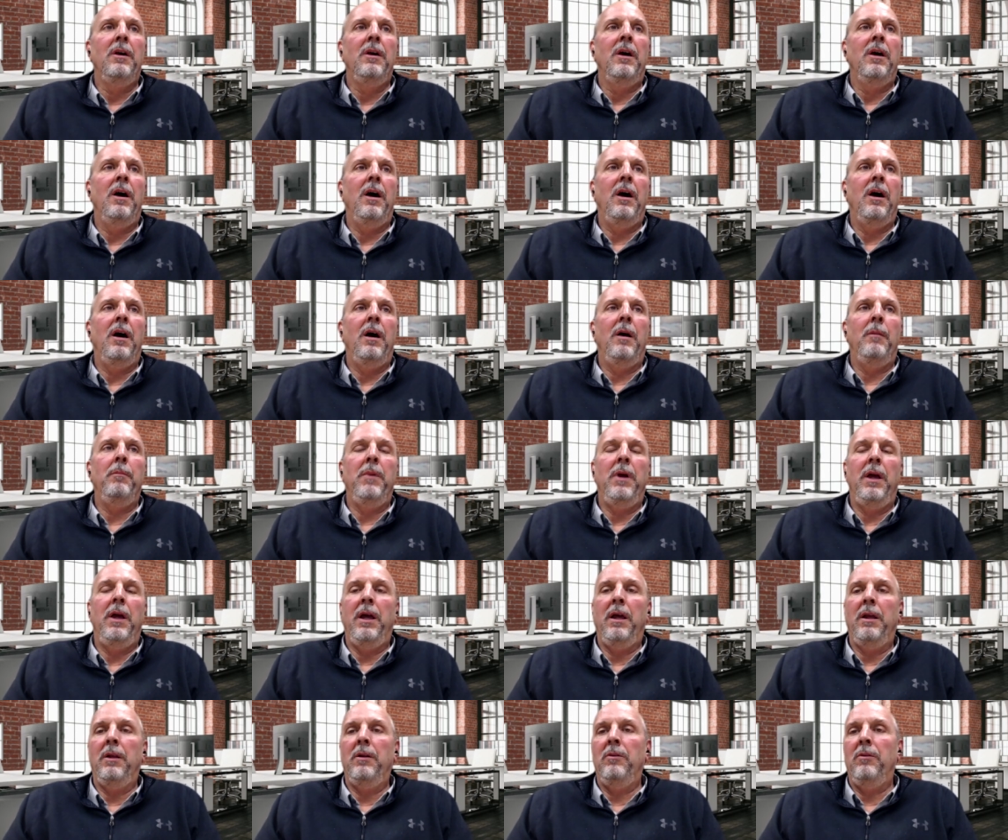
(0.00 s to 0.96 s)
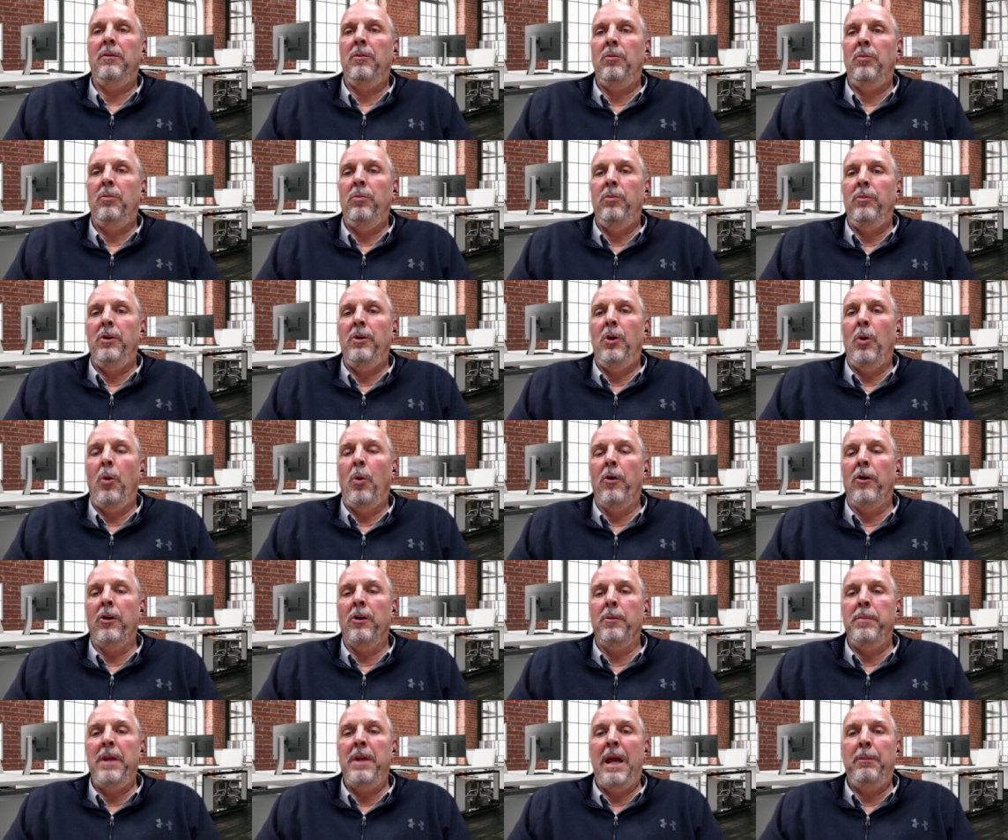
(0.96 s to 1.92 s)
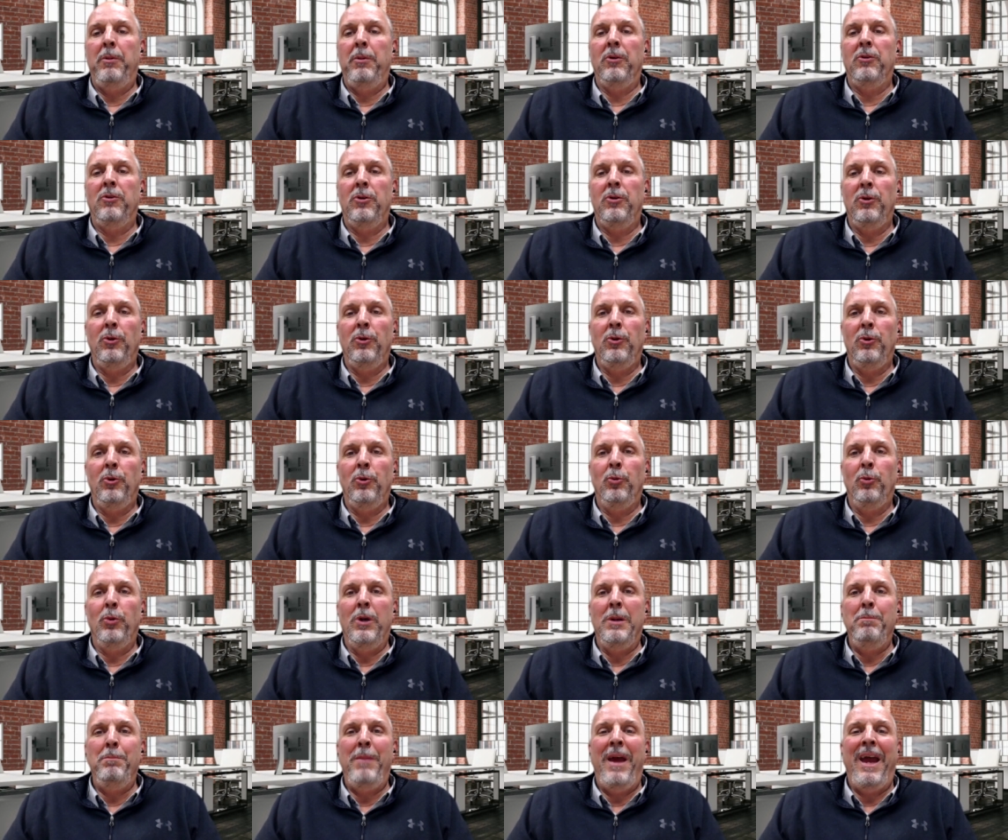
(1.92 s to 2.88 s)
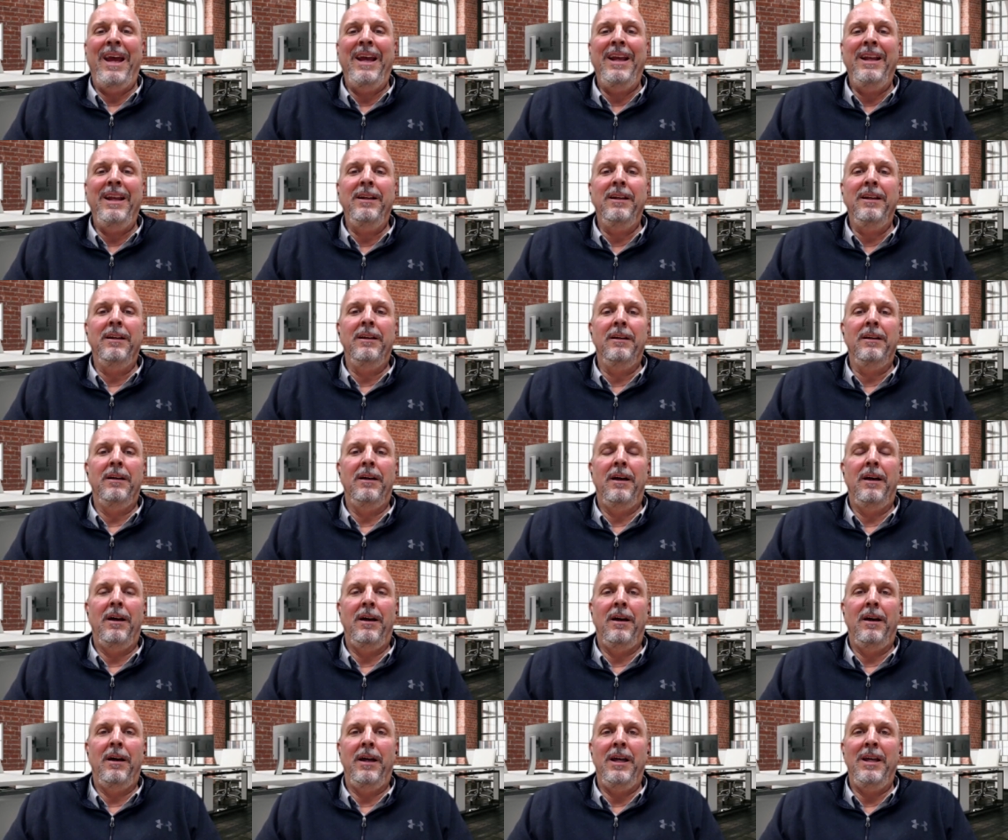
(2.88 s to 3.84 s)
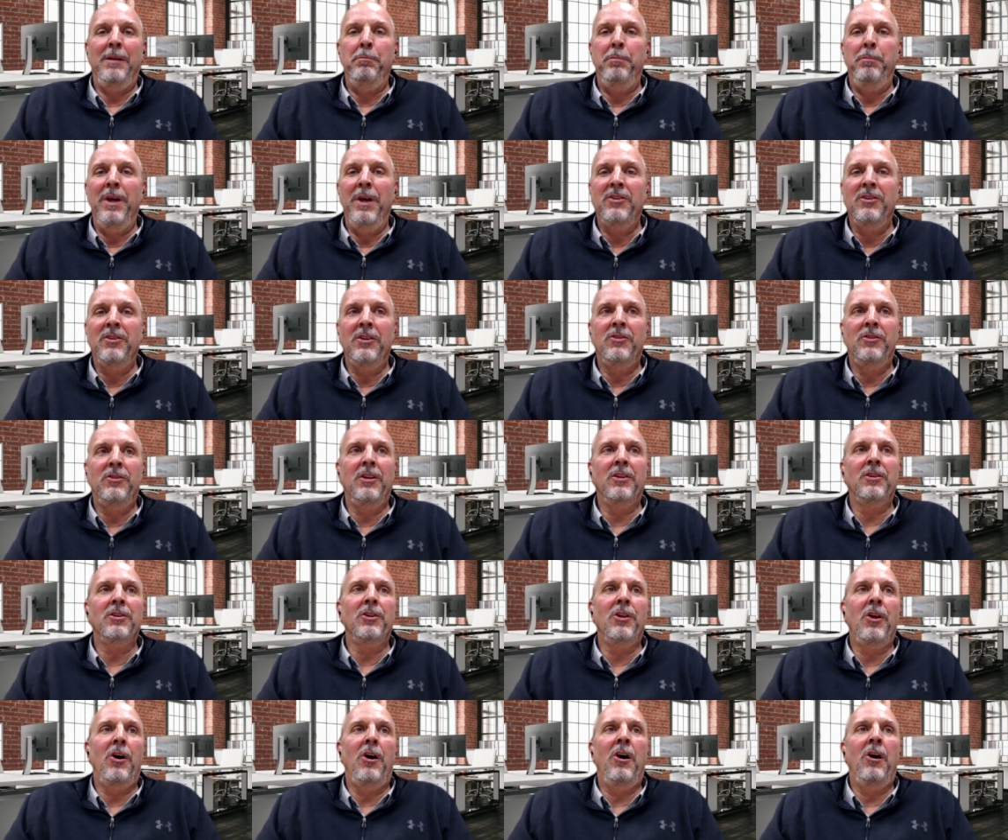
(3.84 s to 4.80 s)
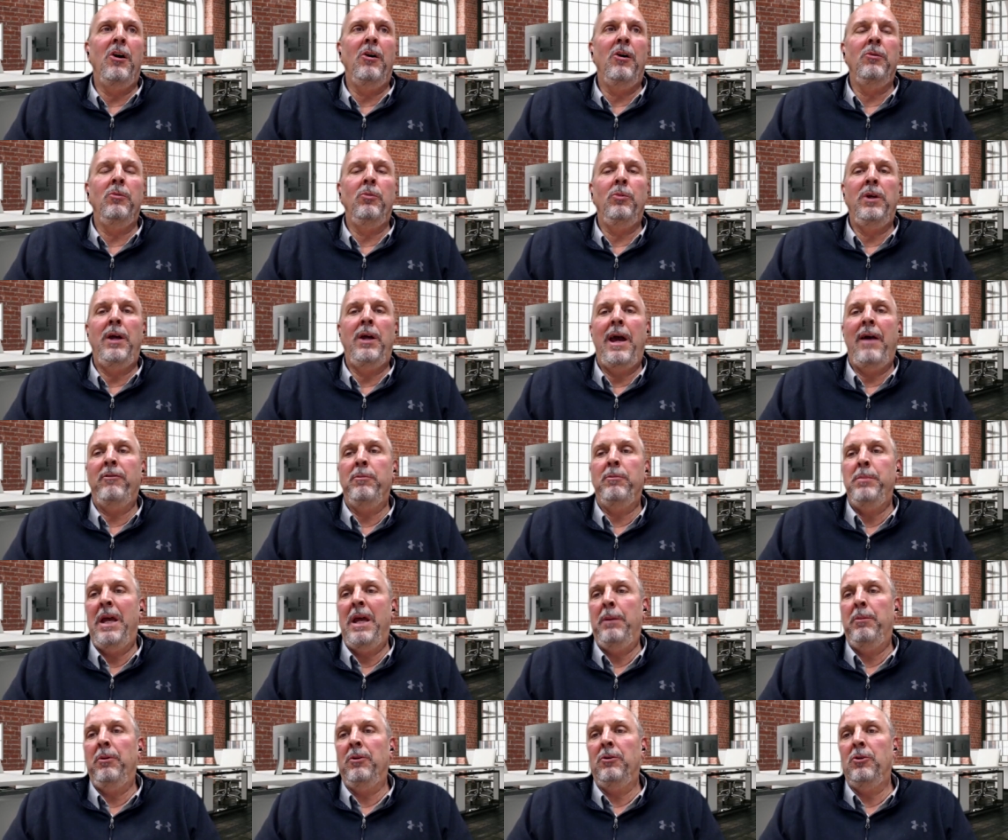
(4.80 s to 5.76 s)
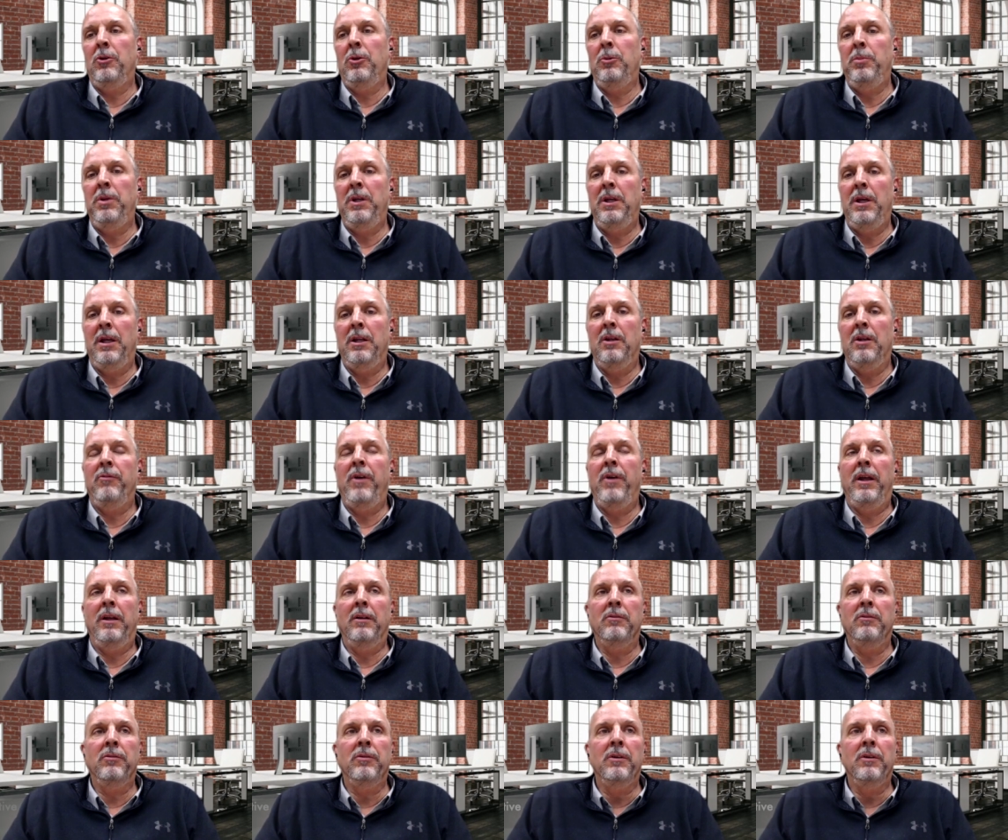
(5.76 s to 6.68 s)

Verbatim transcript: Um, and in order to be able to remain uh, in business this long, we have to be able to be innovative.